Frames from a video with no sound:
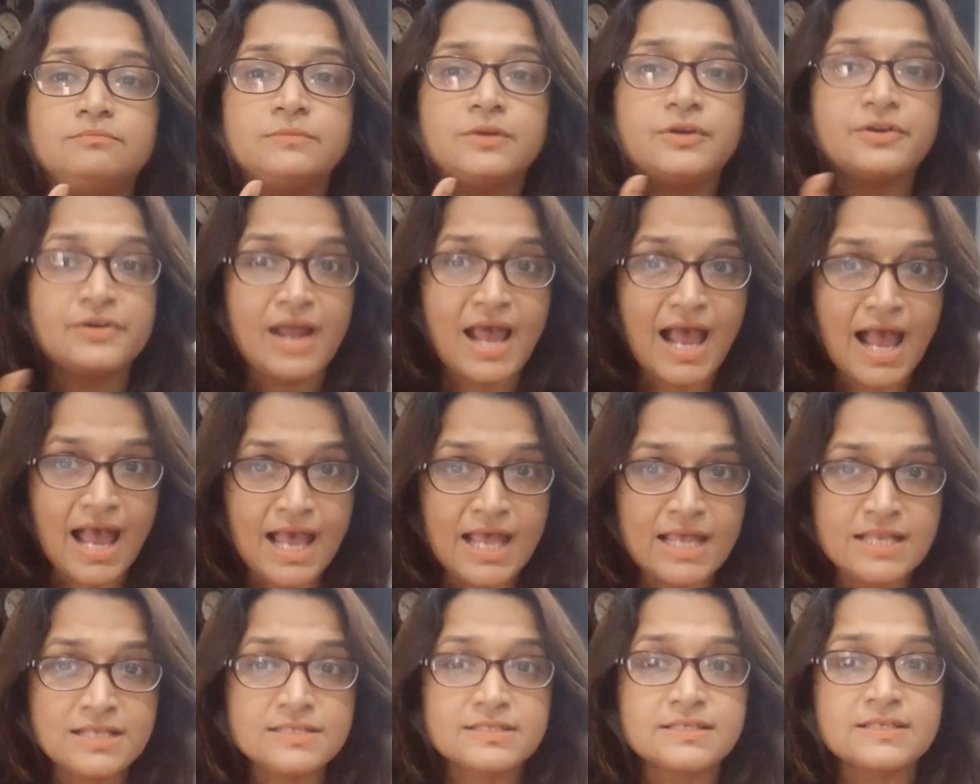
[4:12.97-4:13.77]

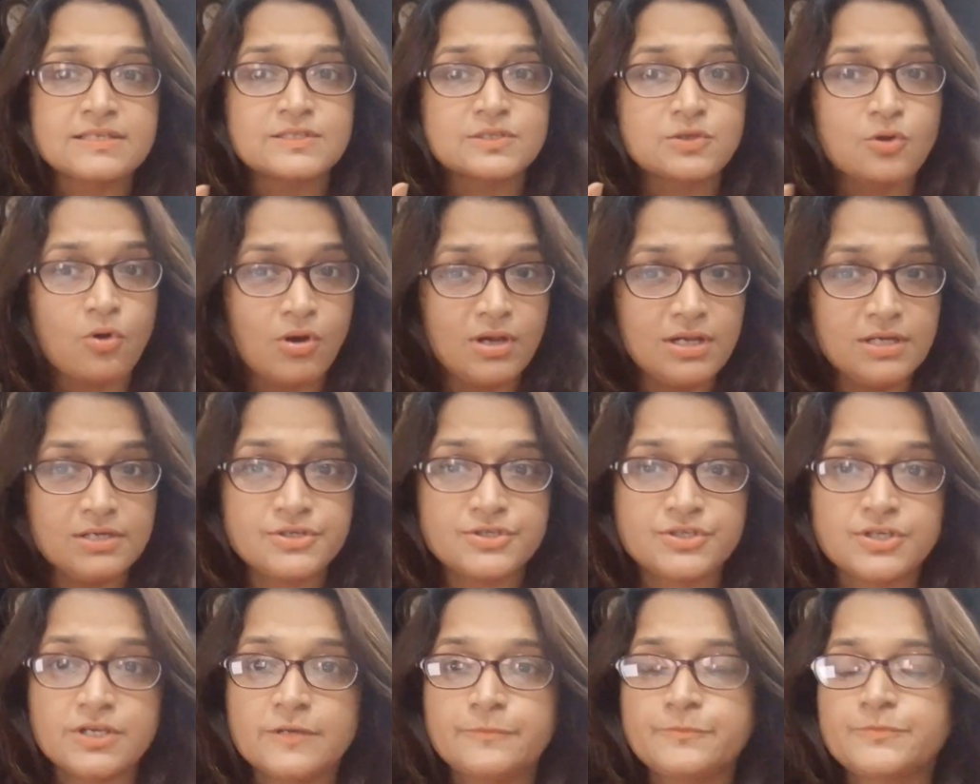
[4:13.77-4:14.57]
grants,
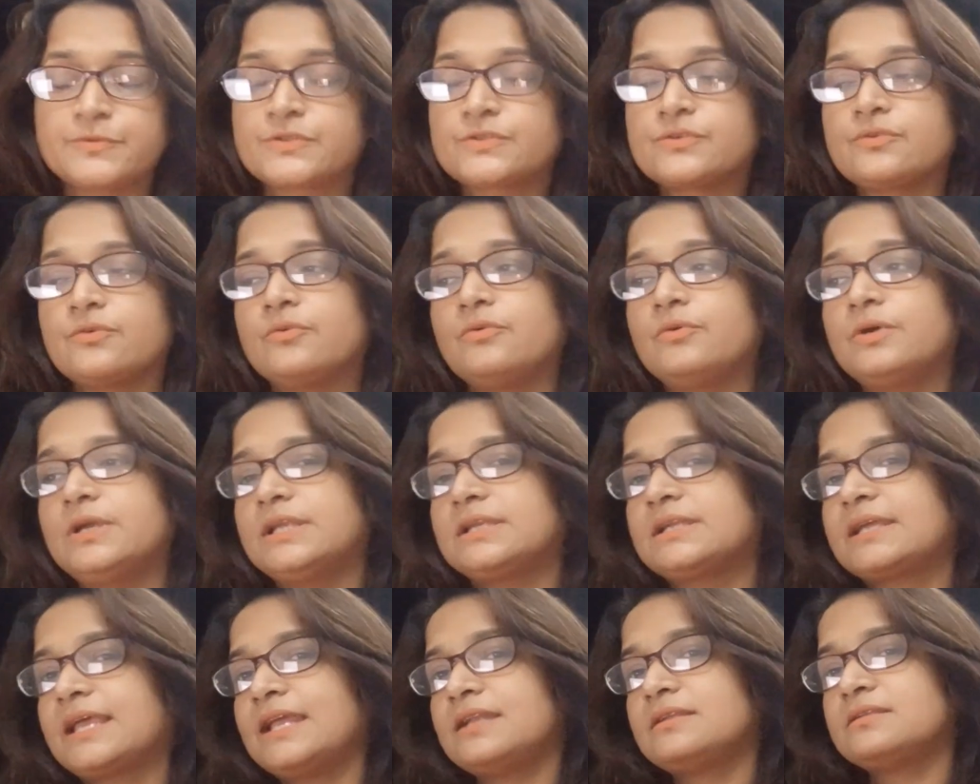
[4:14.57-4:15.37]
scholarships. So
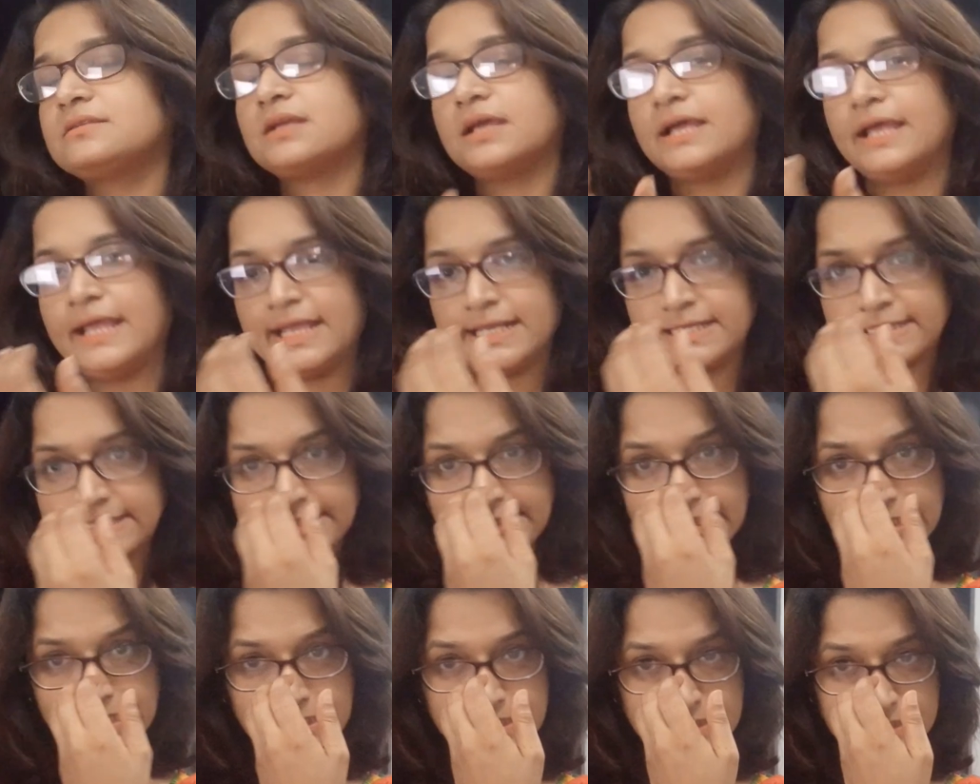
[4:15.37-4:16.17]
it can
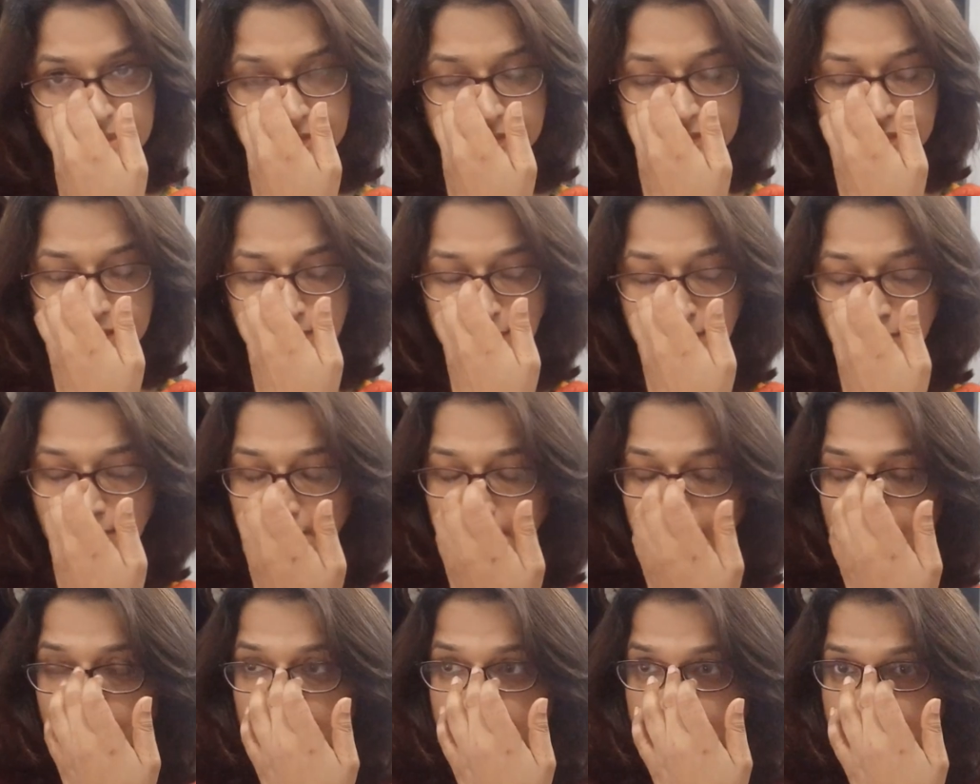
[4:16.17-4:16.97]
exceed
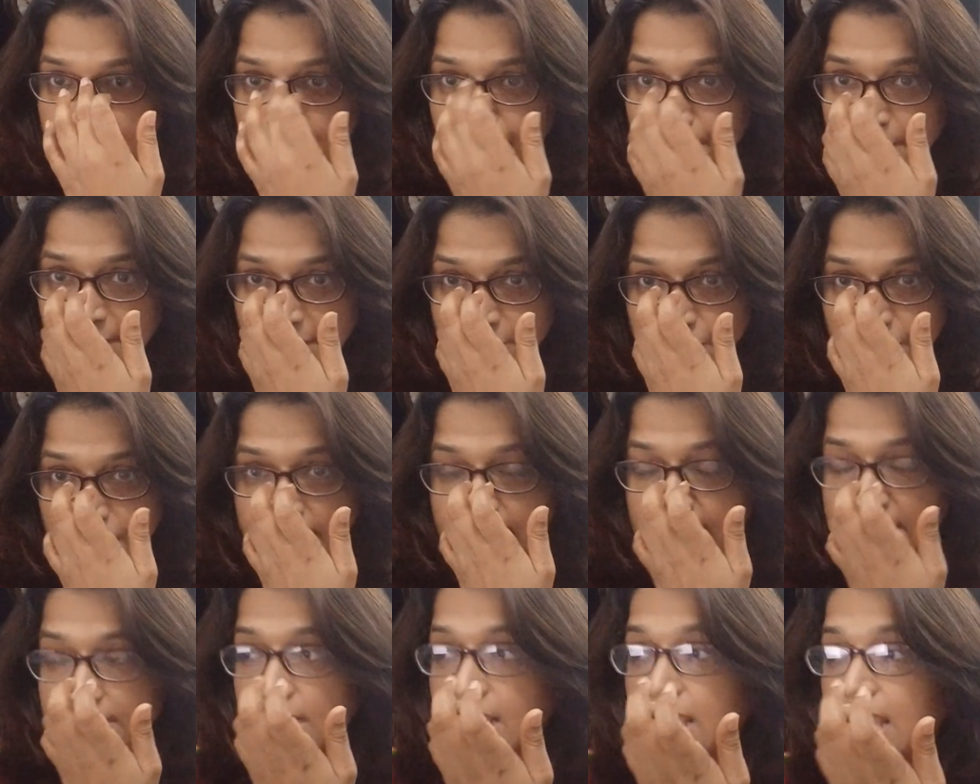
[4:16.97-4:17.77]
10
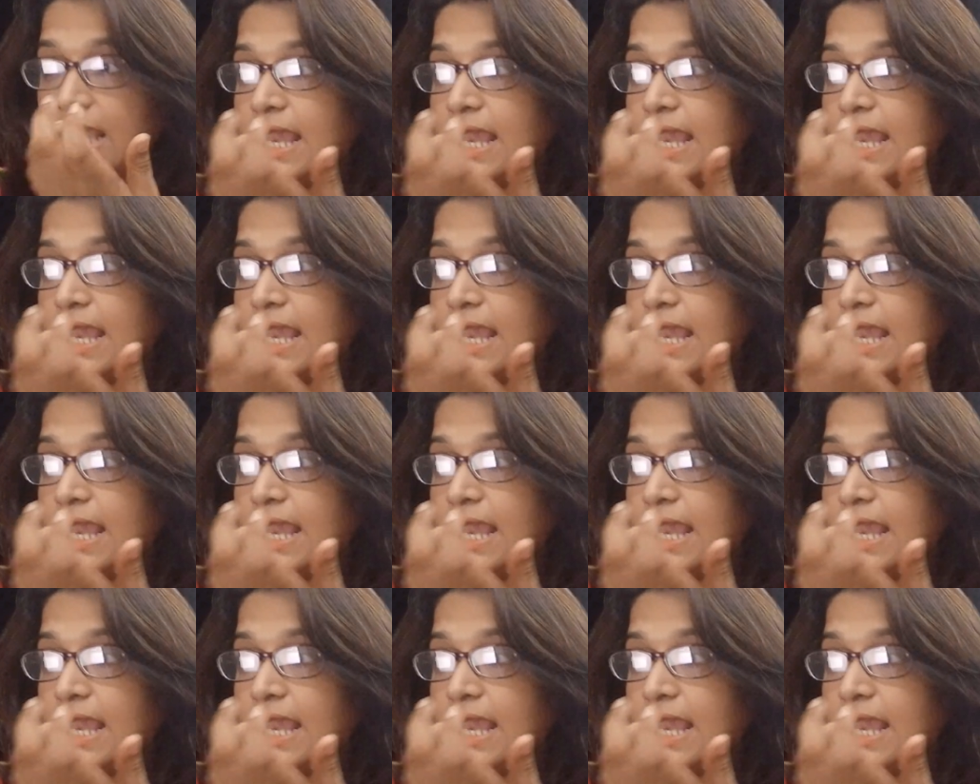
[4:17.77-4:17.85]
pages.